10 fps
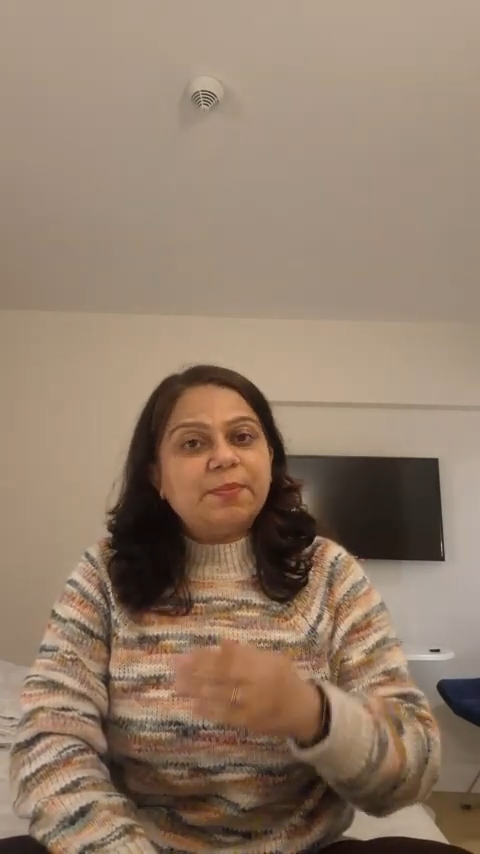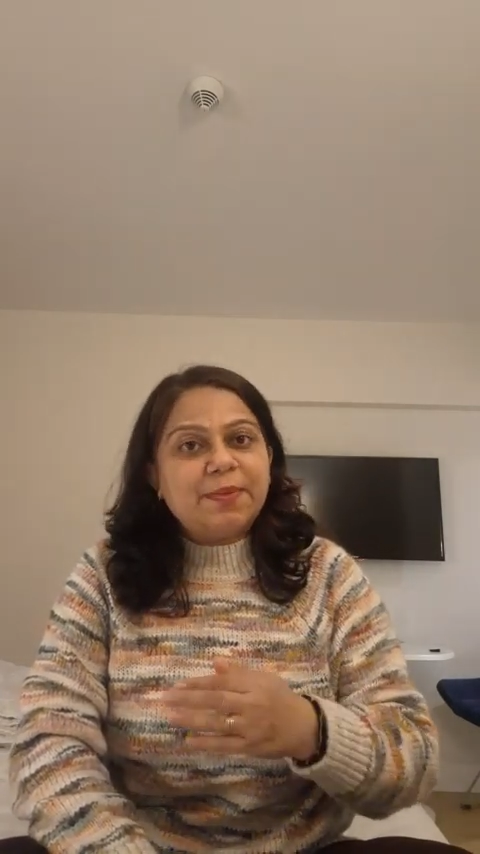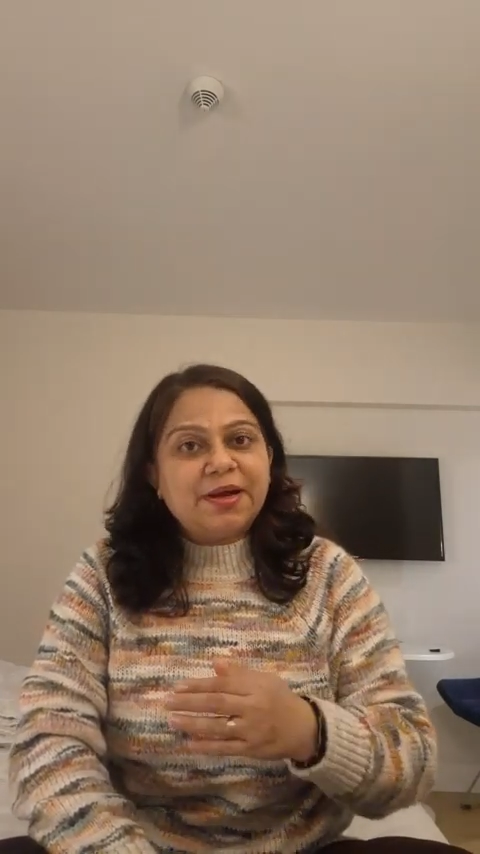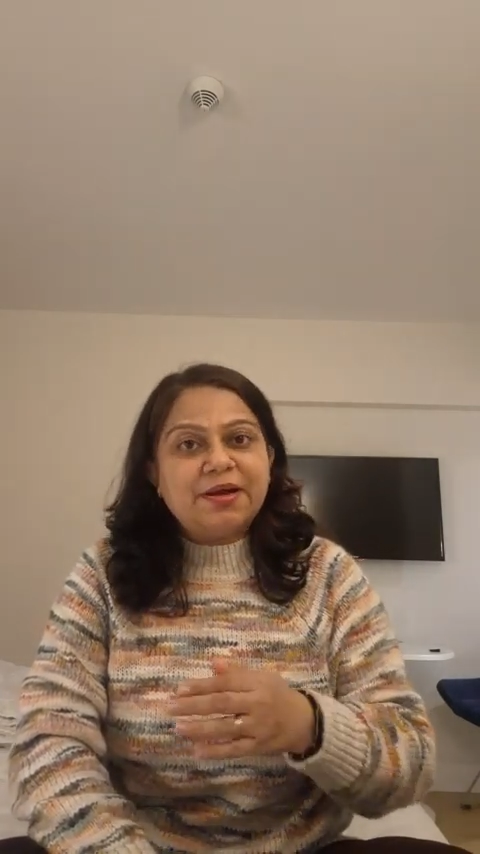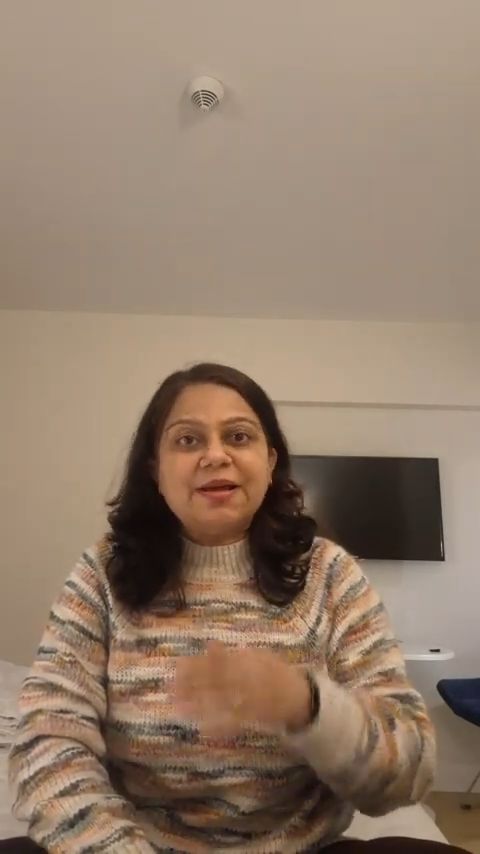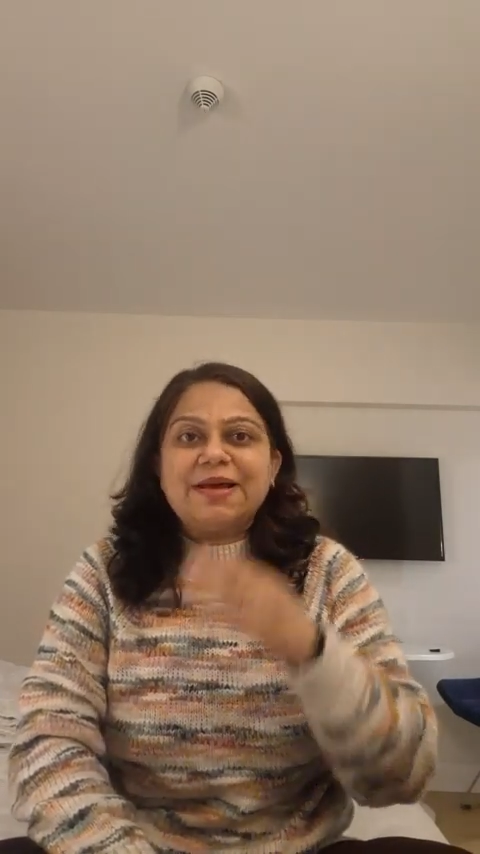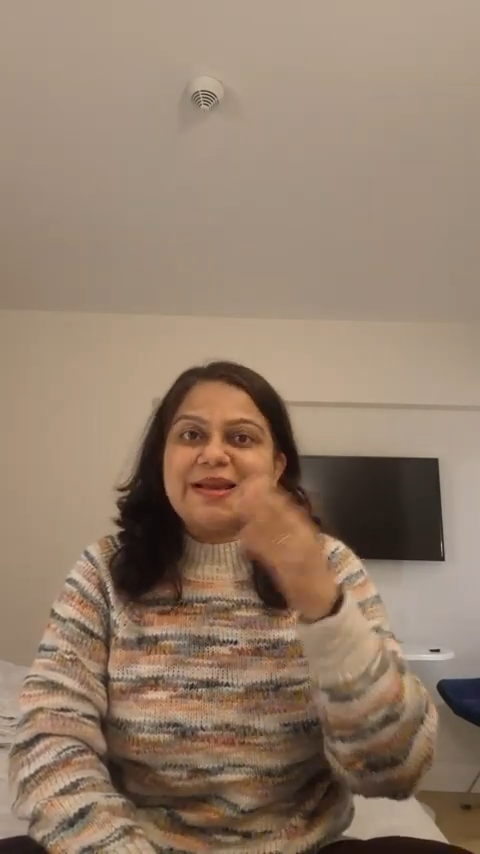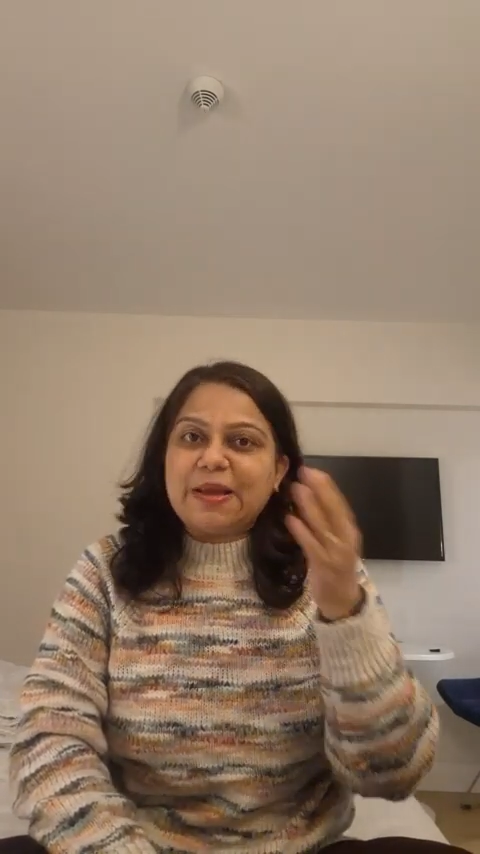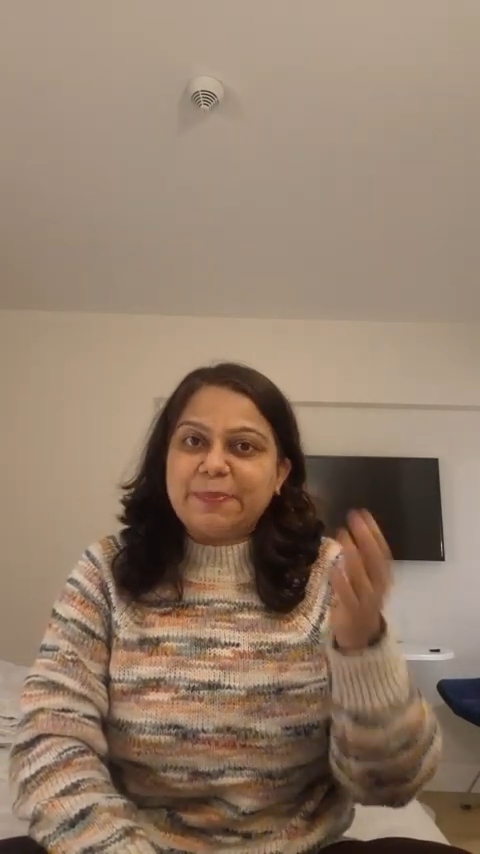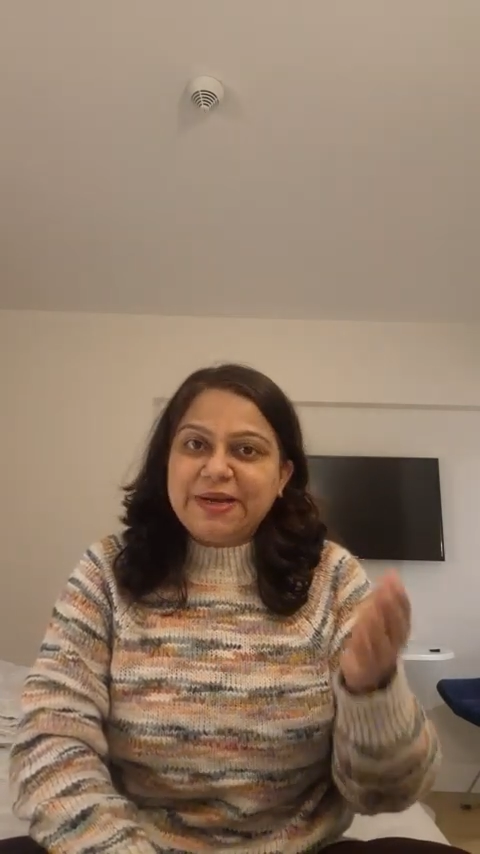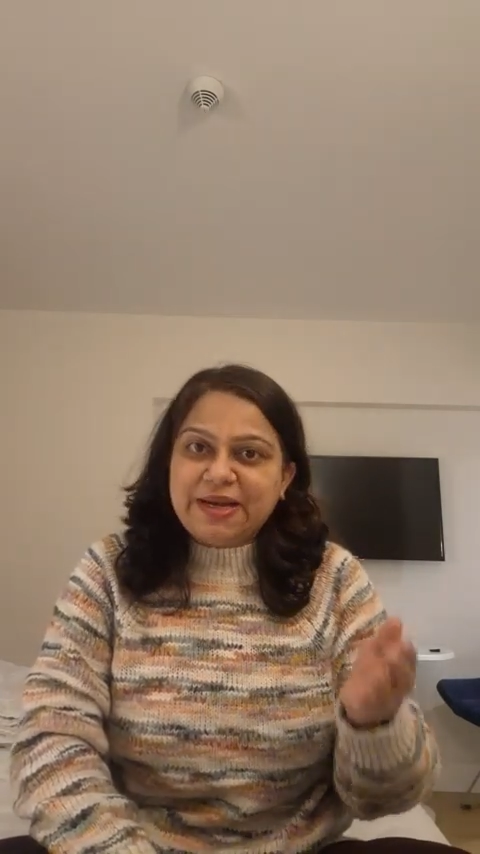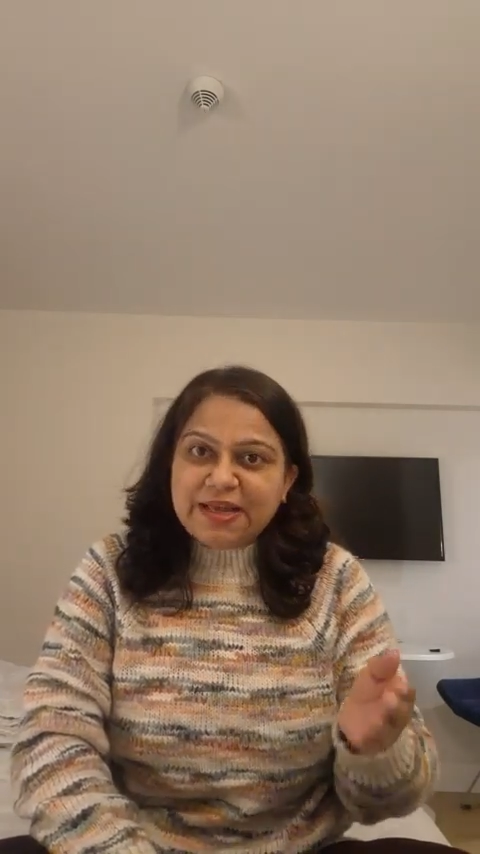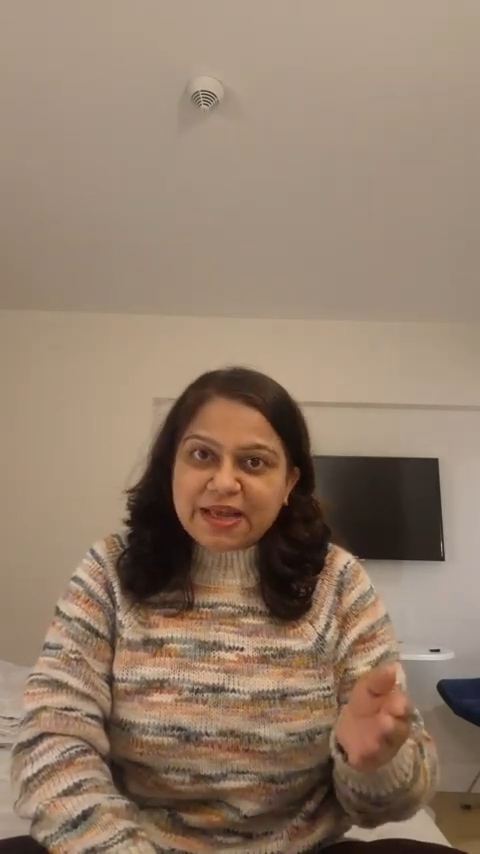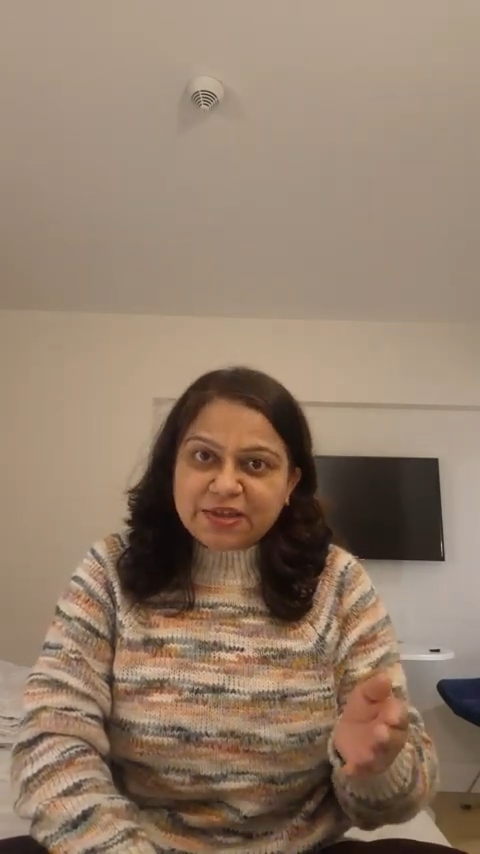blood rapidly